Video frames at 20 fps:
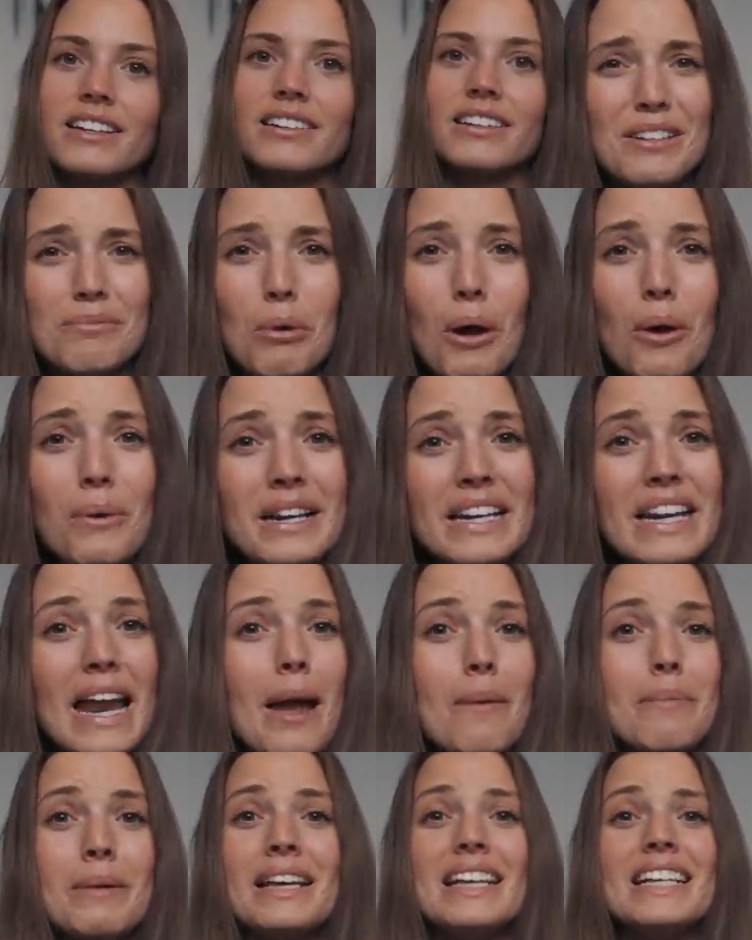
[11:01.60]
and pooey
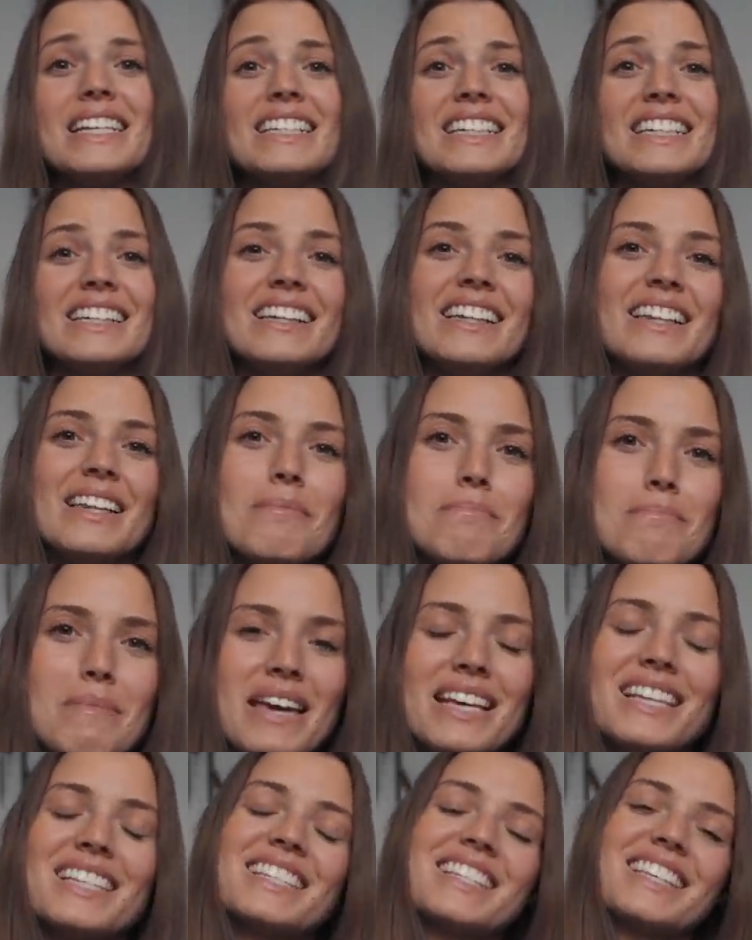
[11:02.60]
nappies and the
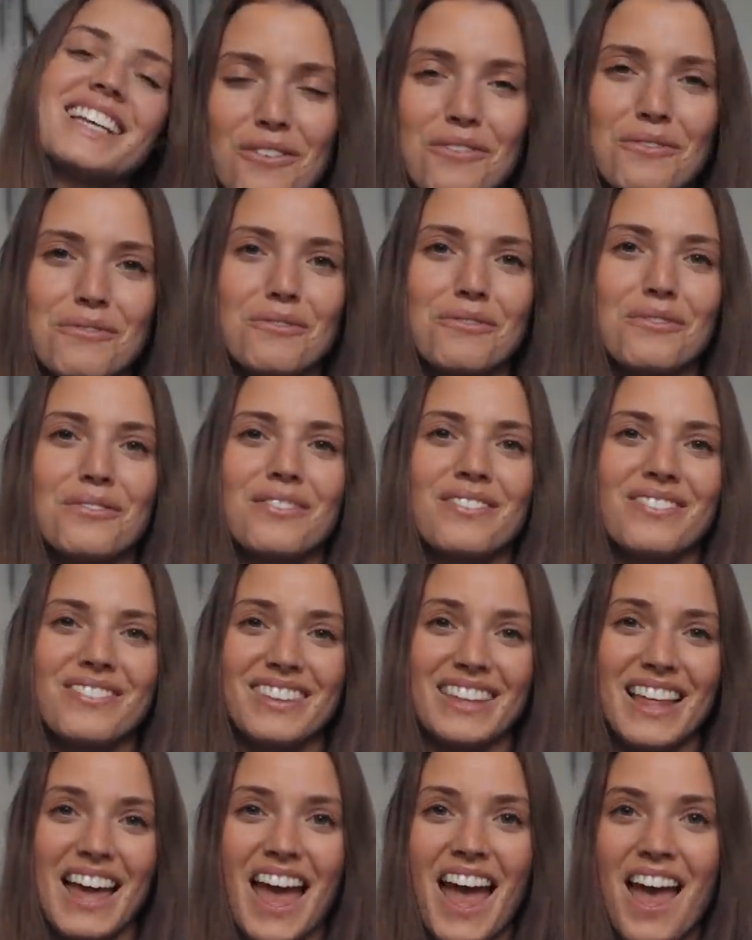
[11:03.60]
mess of
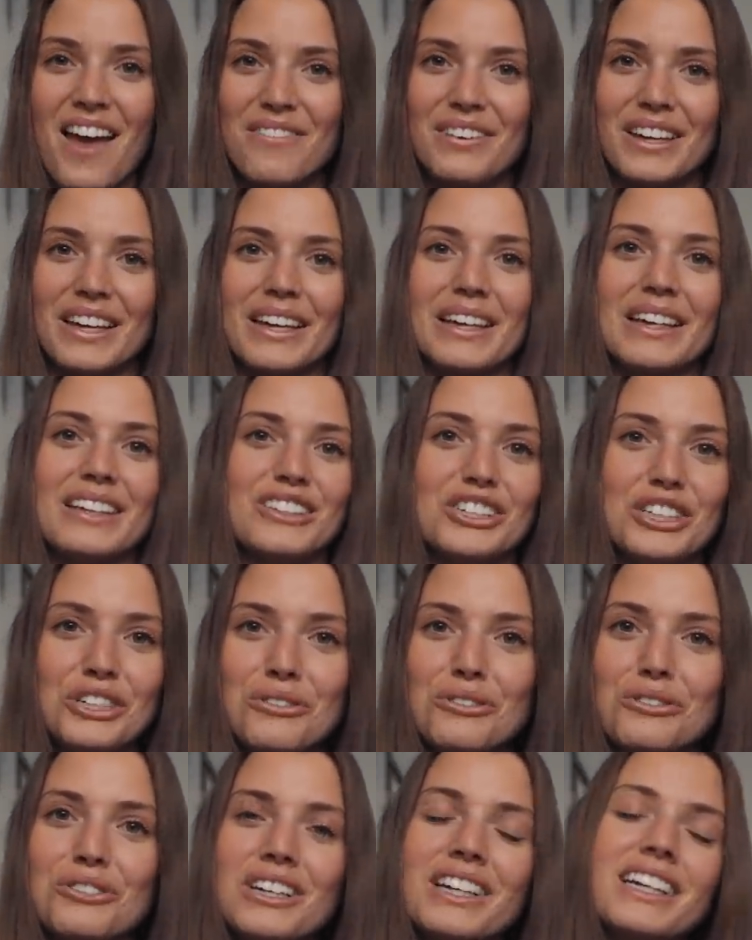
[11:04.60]
having
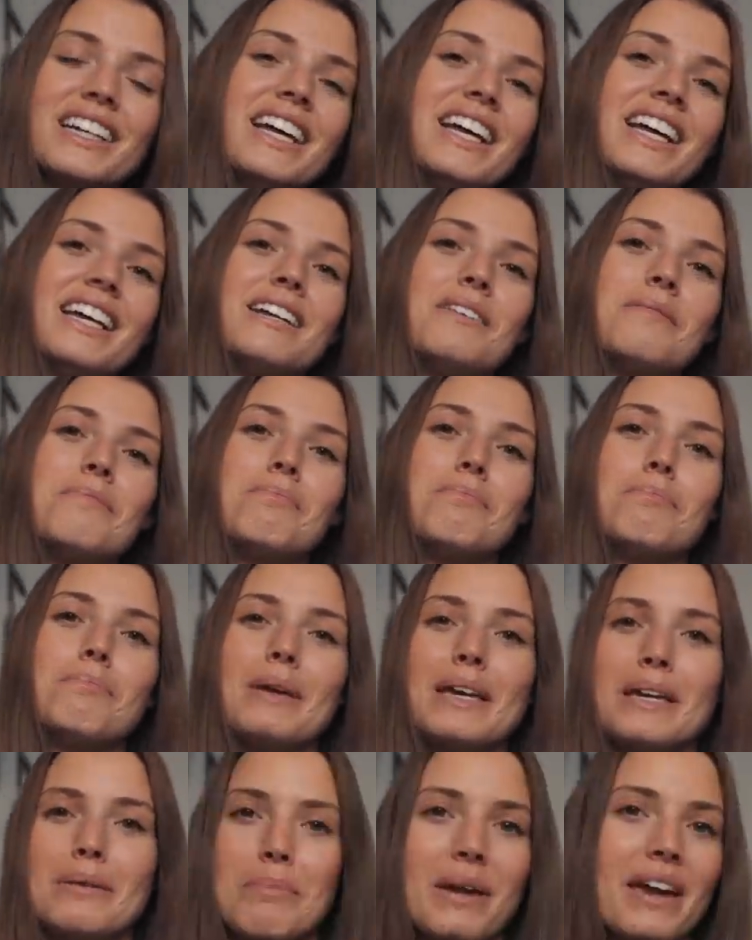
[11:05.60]
children and
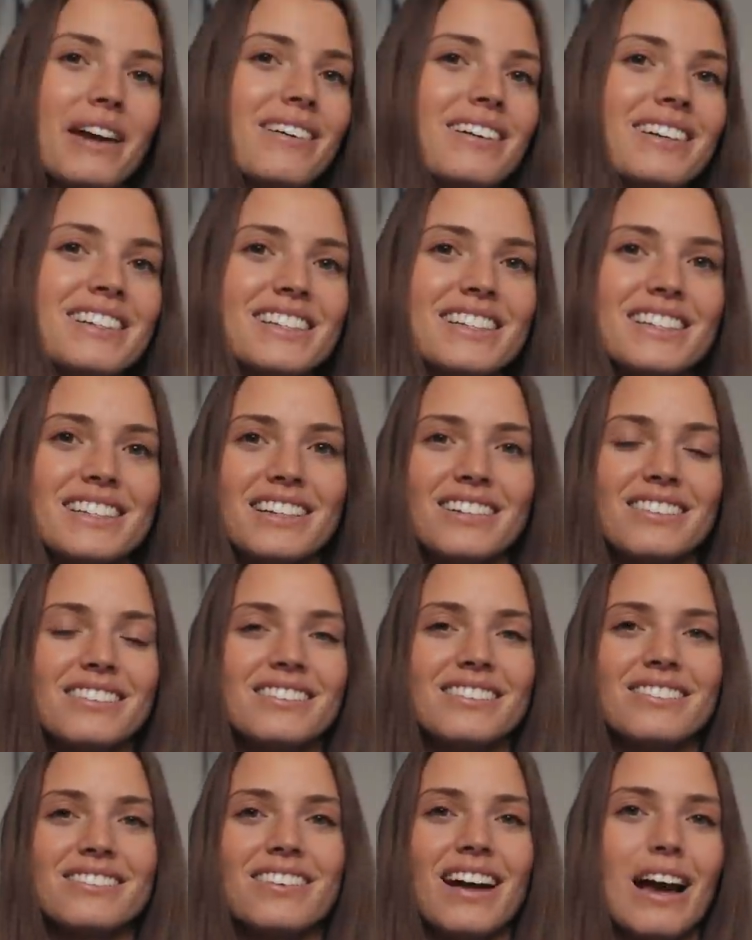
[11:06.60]
being parents
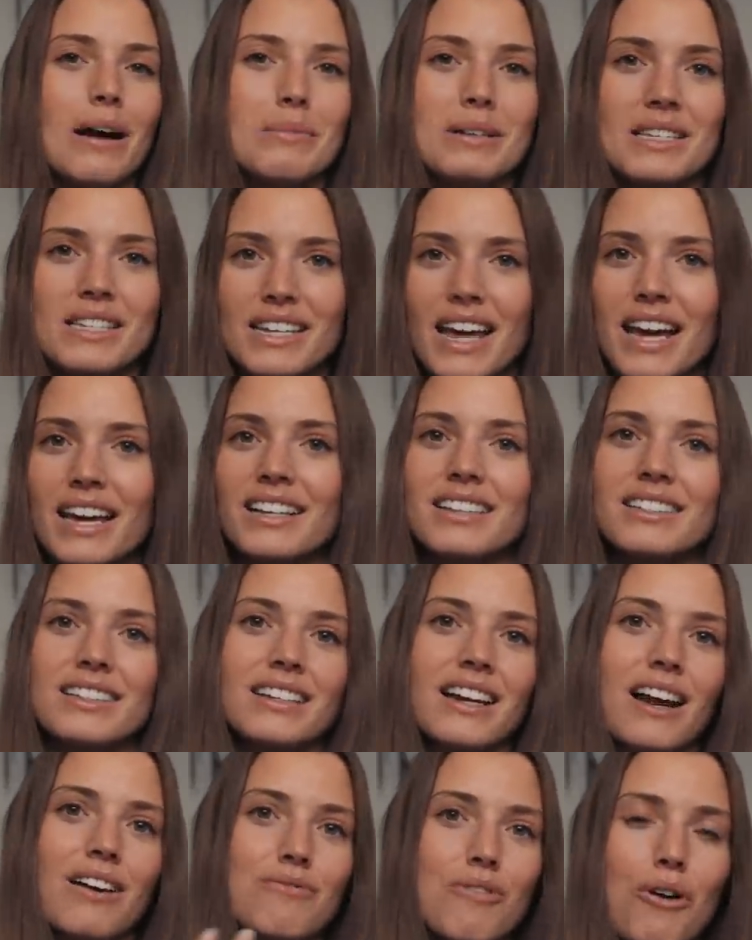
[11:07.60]
and our mistakes
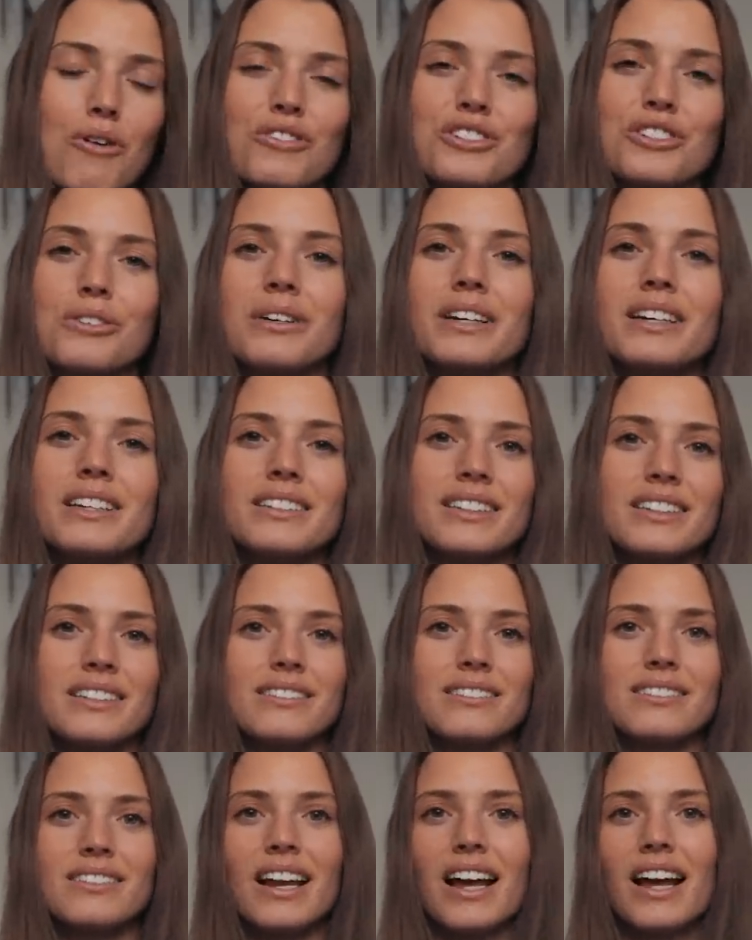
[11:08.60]
and our wrongdoings
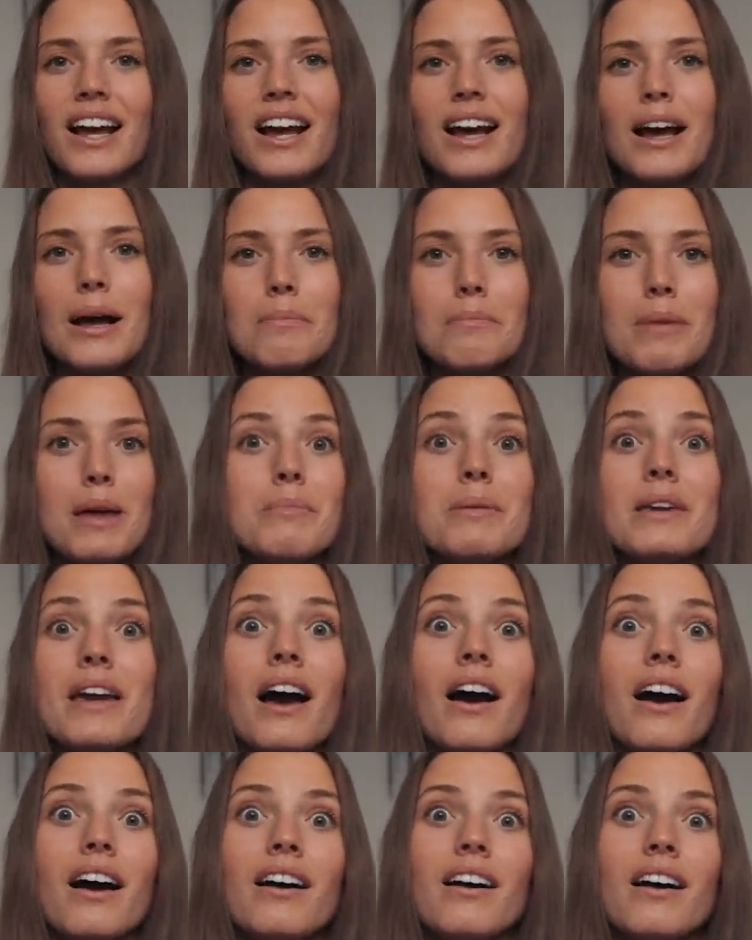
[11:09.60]
and maybe
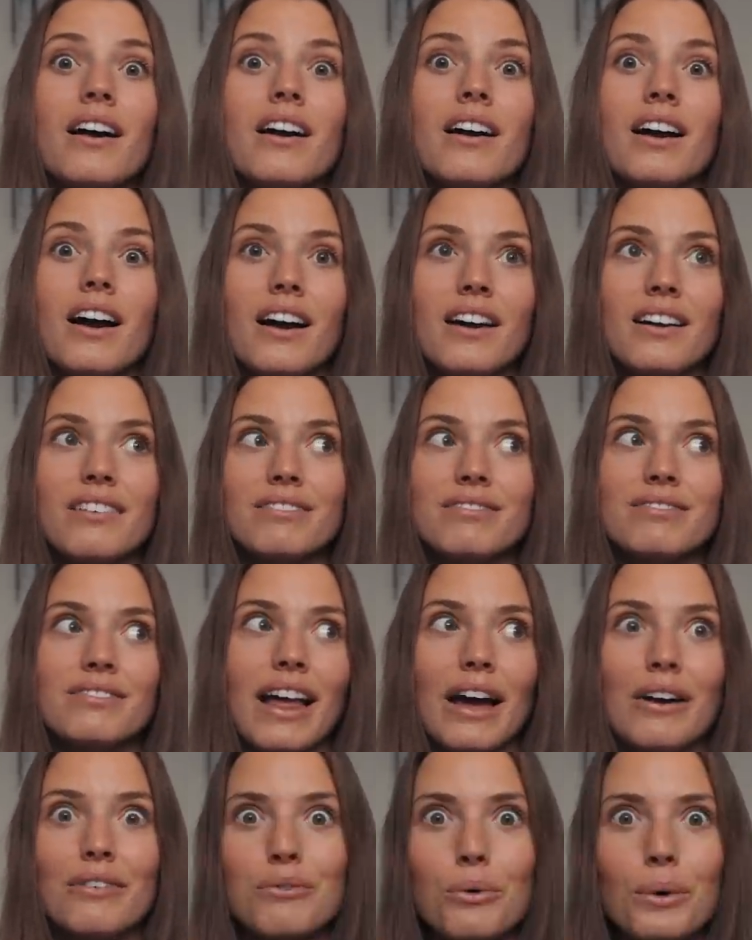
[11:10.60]
our
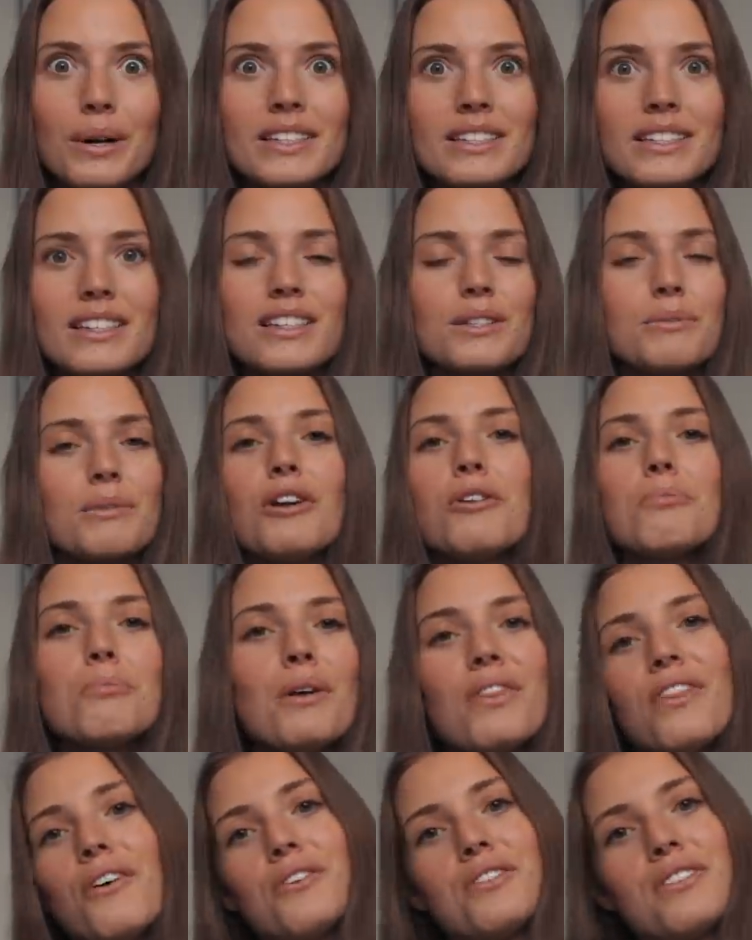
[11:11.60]
loud voices. We don't
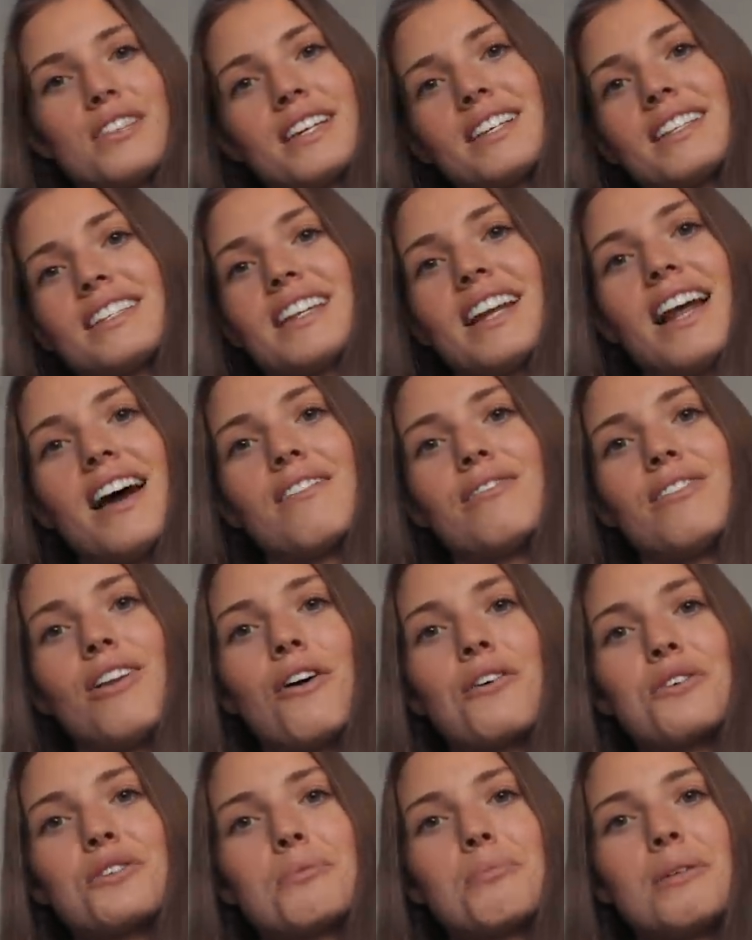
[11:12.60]
put those things in our
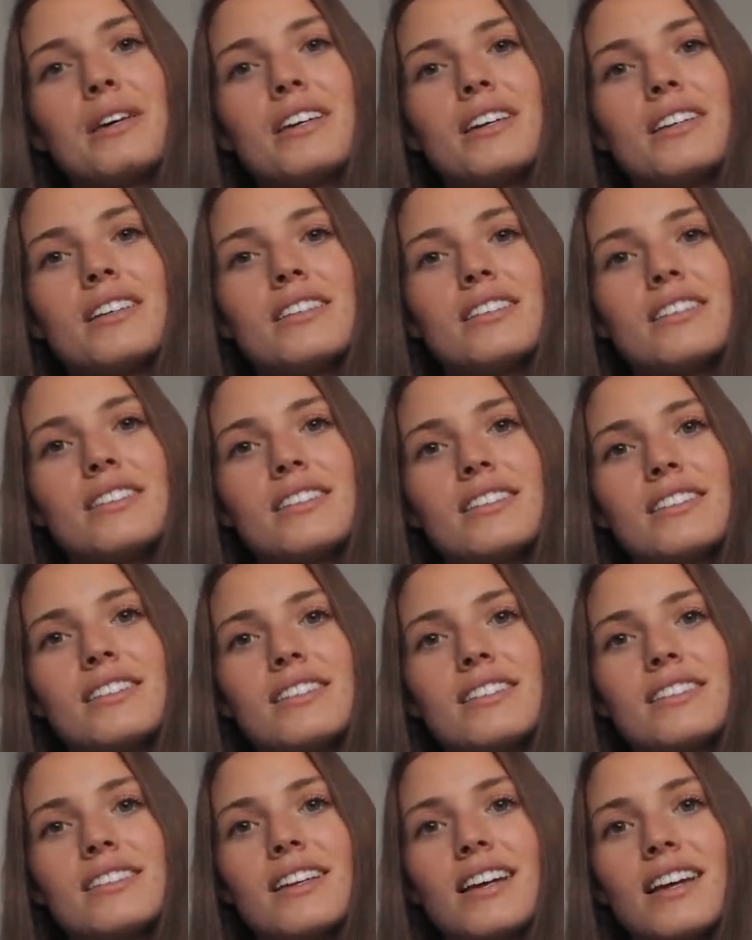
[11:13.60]
vlogs
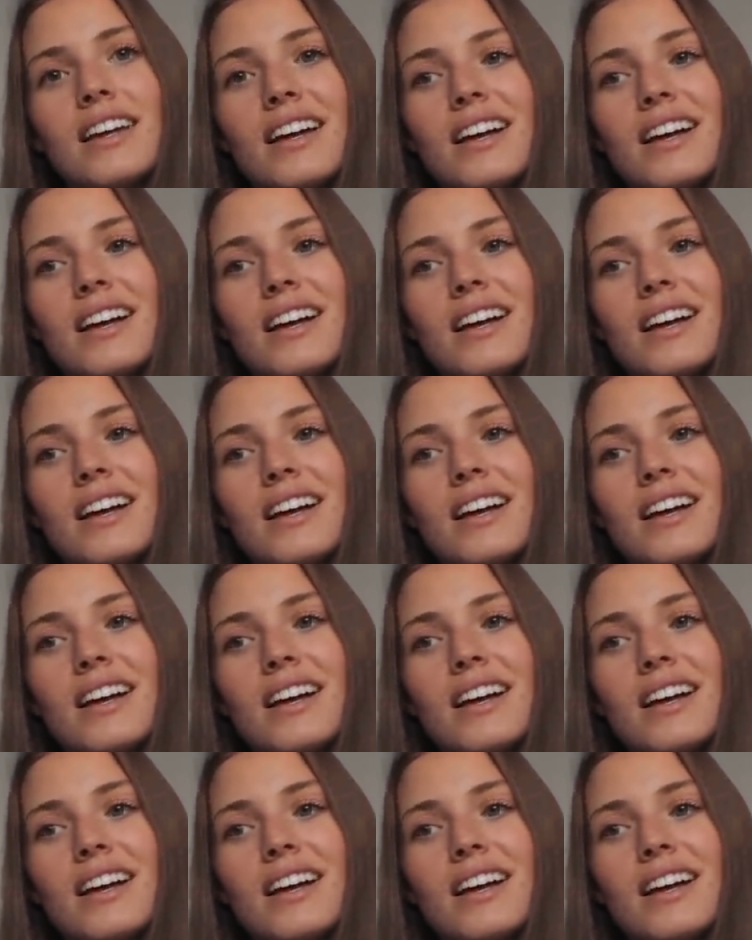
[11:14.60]
because,